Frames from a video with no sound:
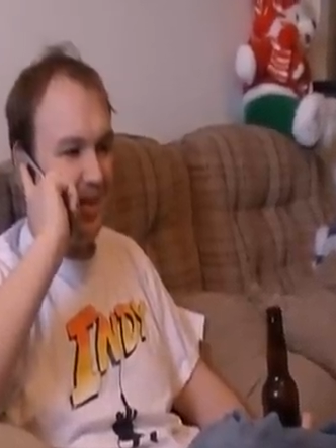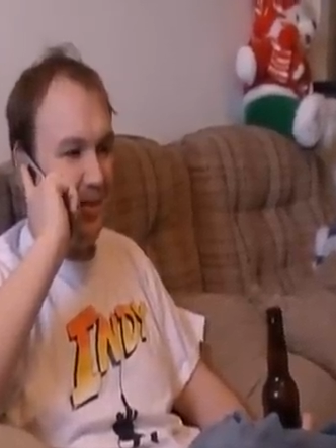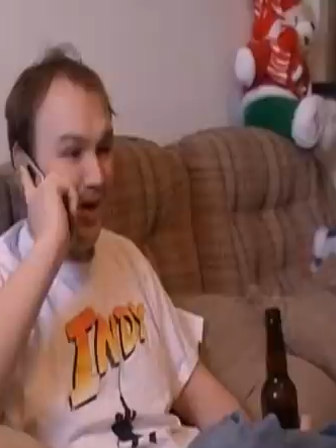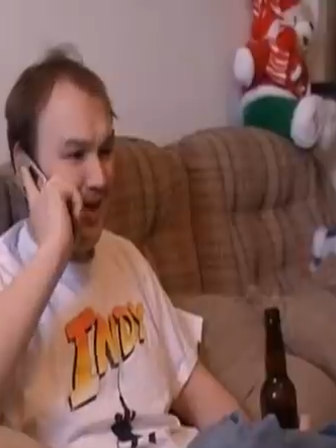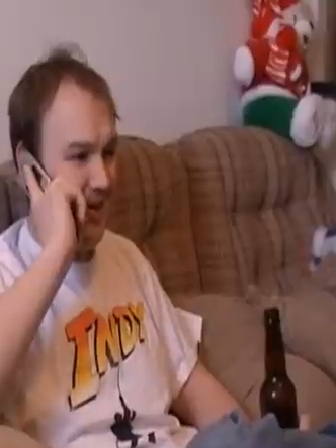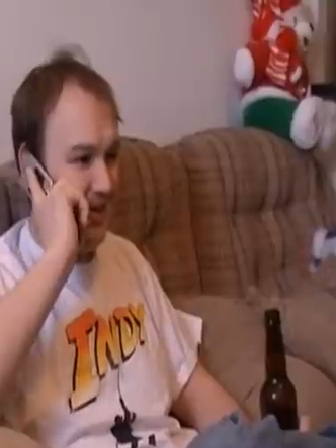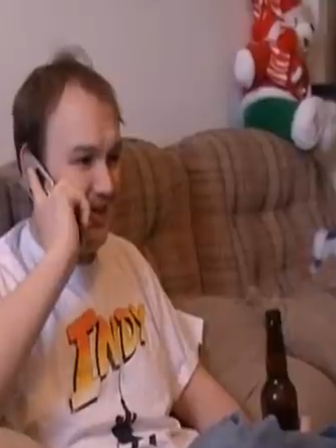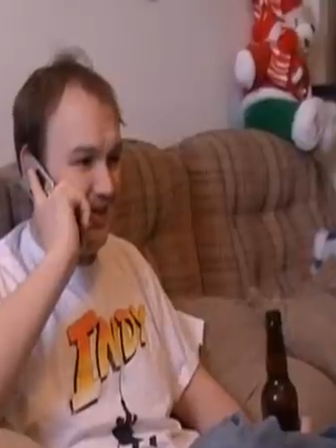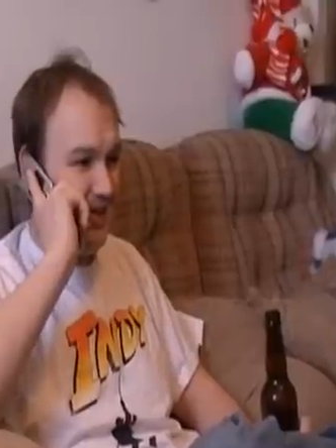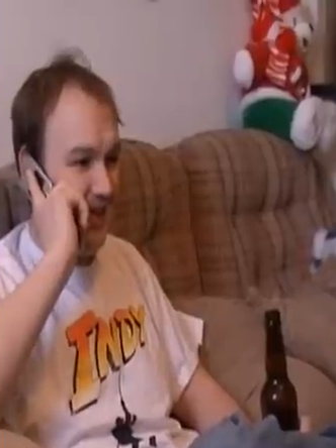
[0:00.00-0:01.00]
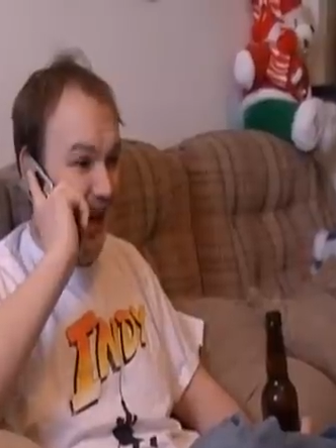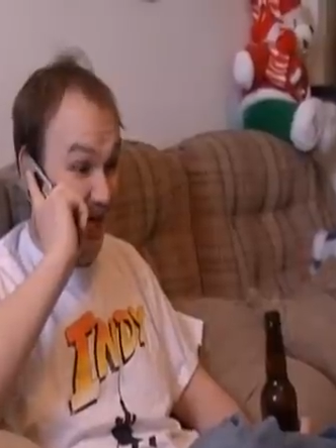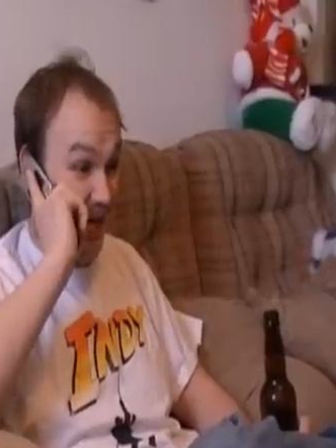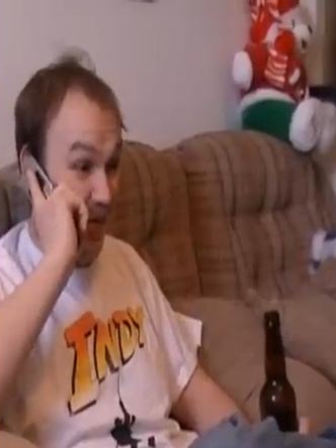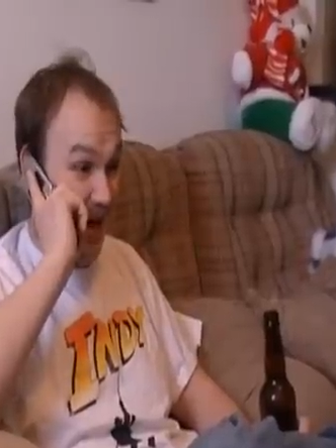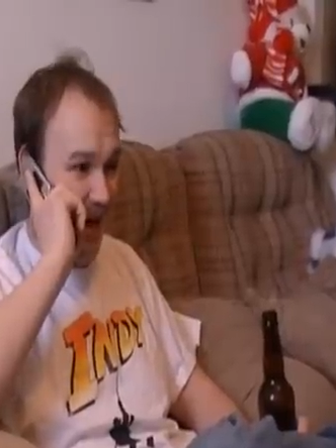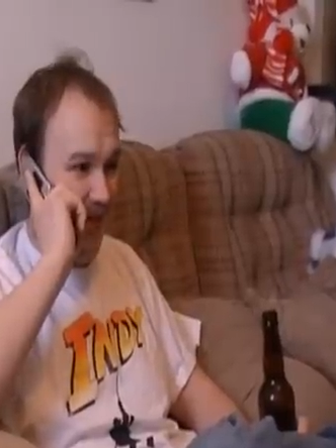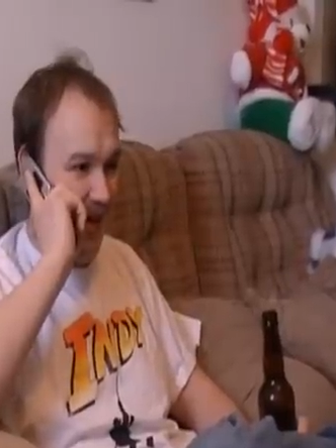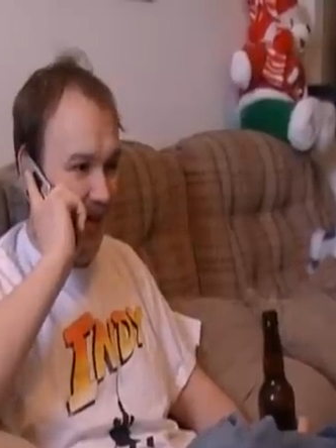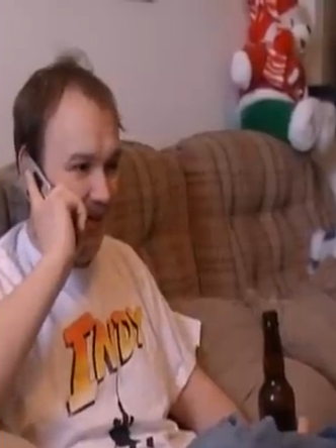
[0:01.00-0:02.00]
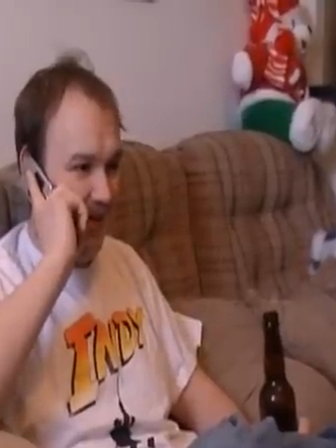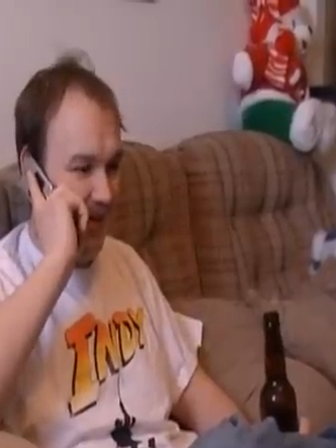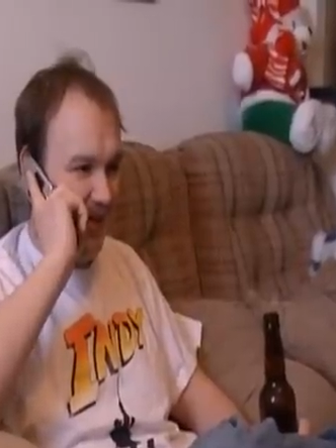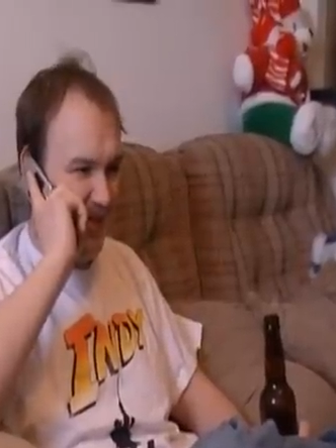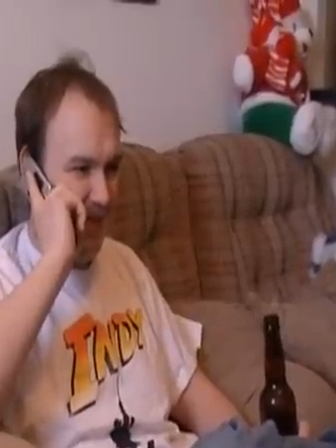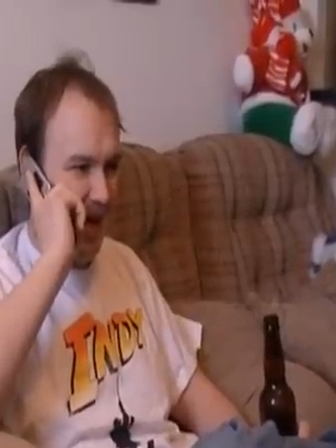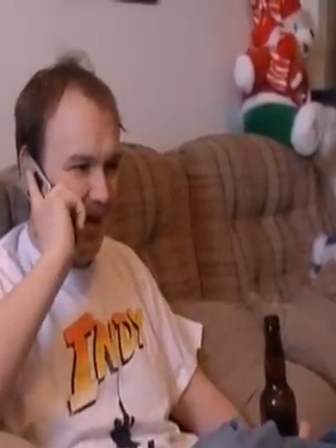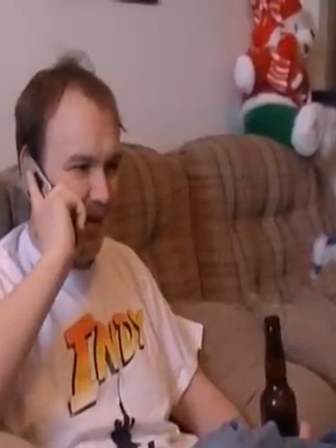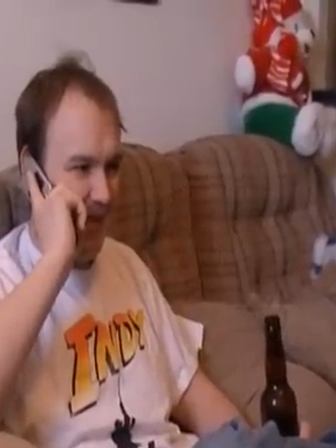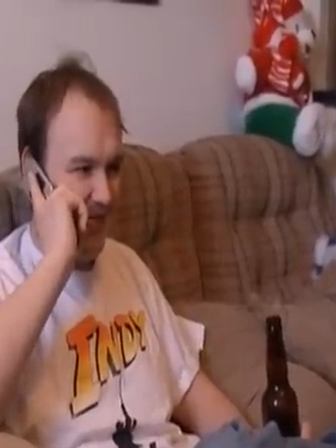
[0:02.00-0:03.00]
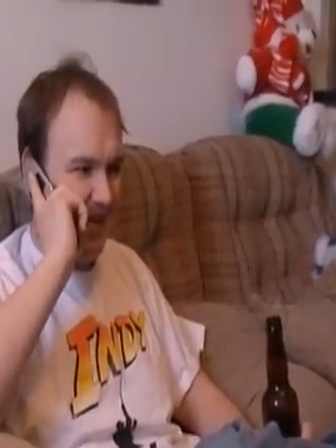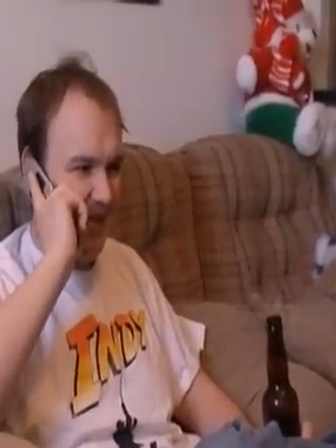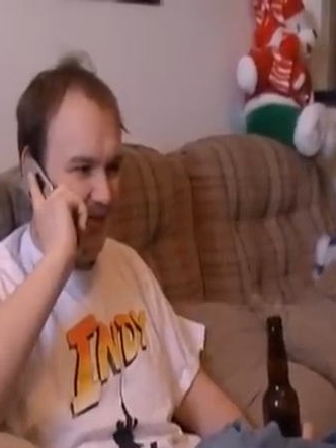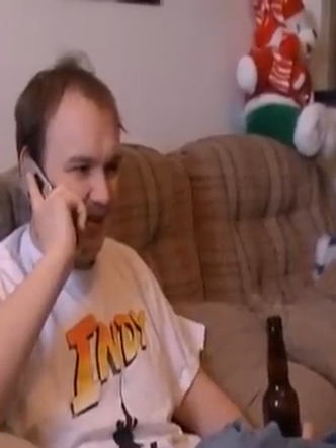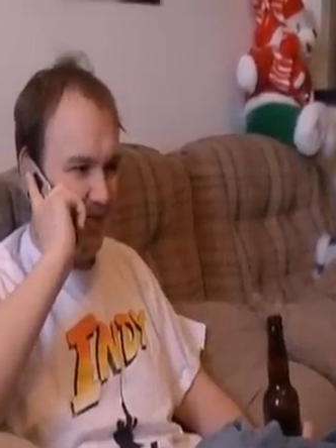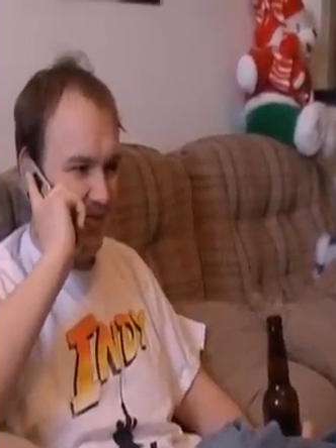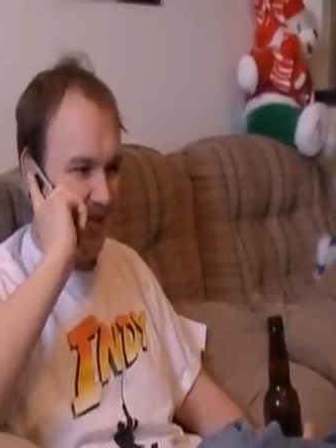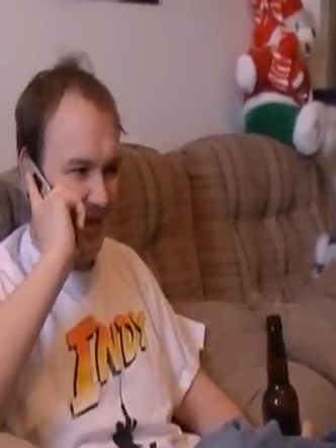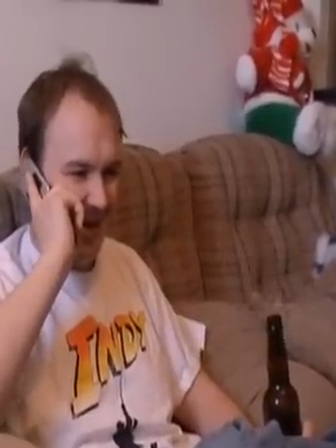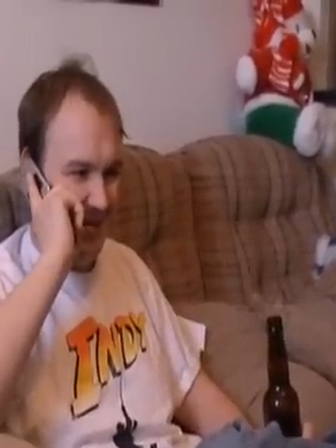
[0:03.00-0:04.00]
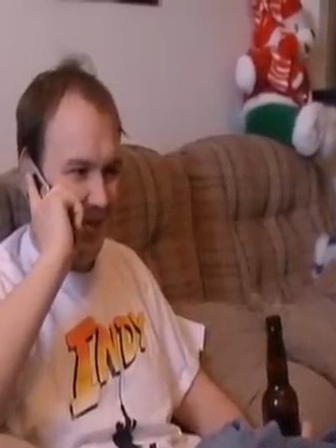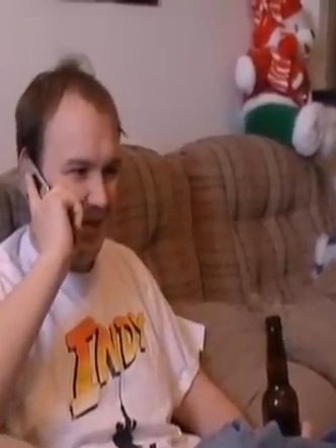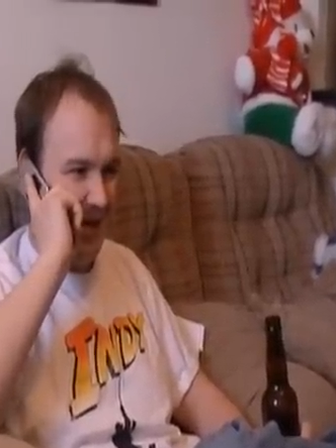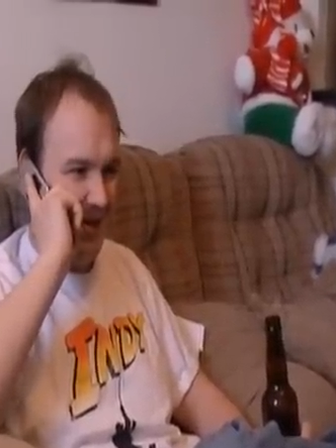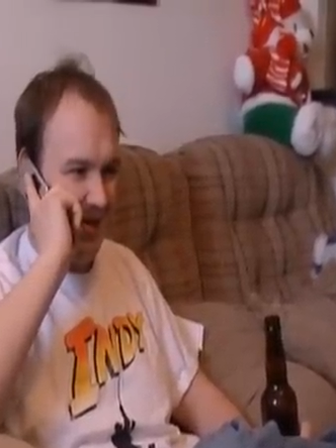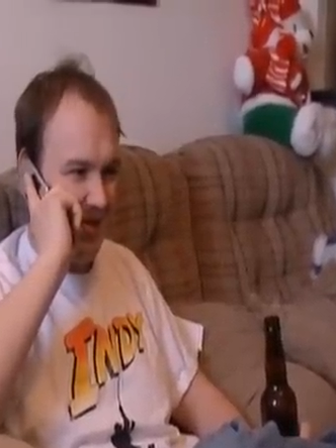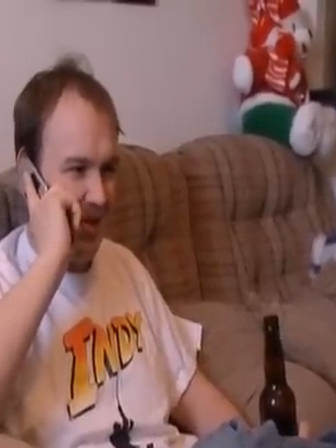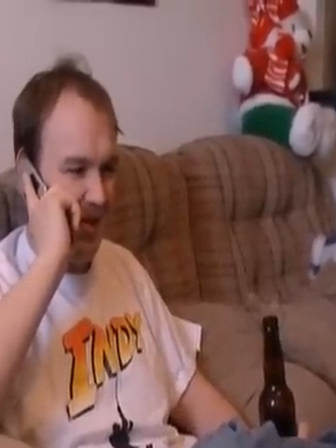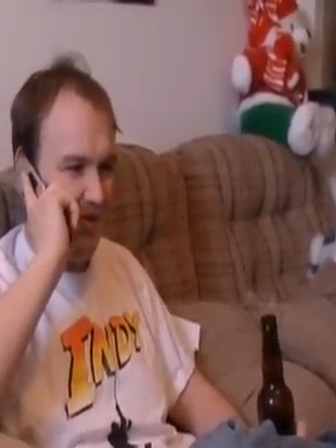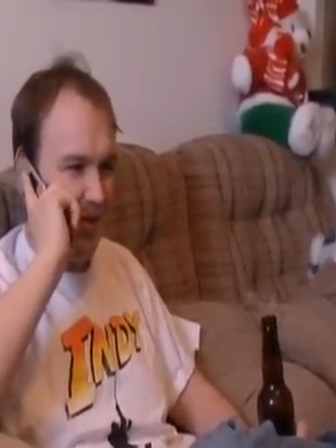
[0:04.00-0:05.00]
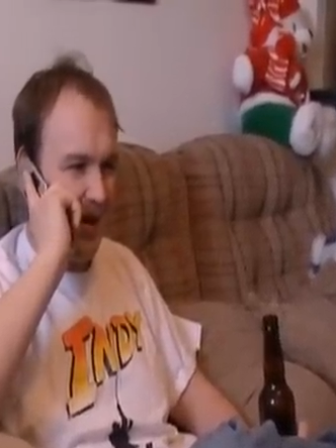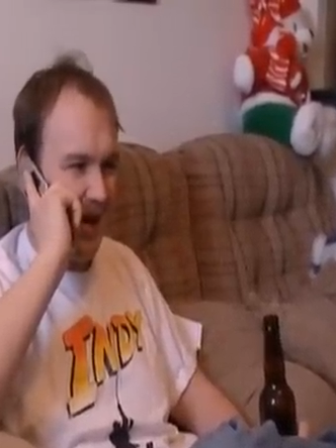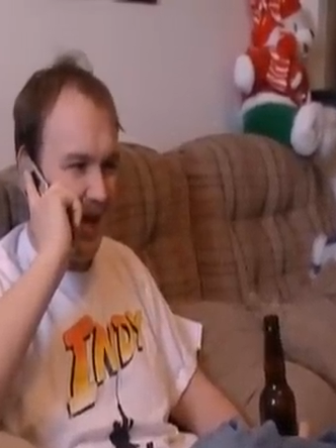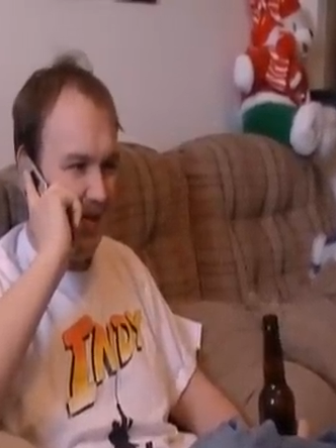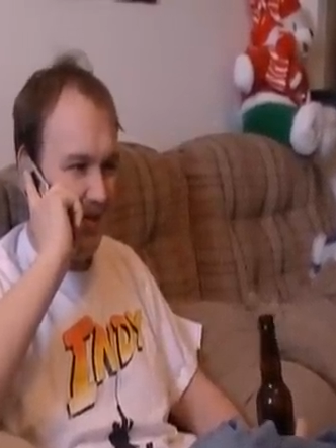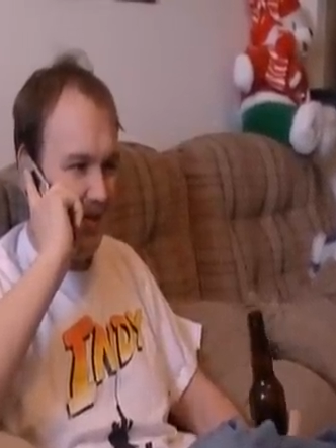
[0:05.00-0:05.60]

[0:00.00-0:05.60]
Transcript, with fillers: What? I have to go down there? This is America. We have cell phones. I don't have to go down there. Let's do the interview right now.